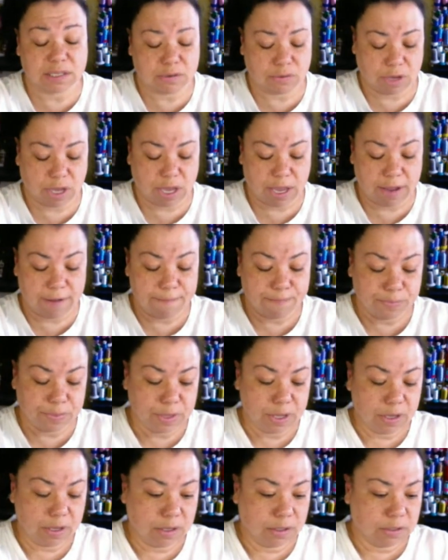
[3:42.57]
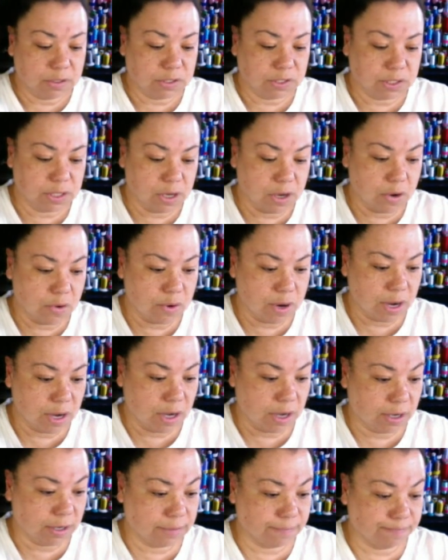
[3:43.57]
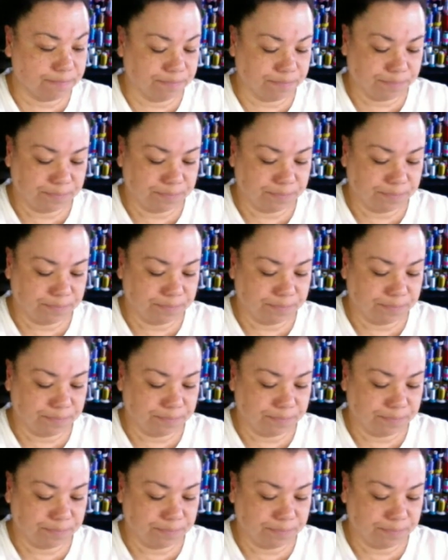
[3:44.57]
Okay, so I'm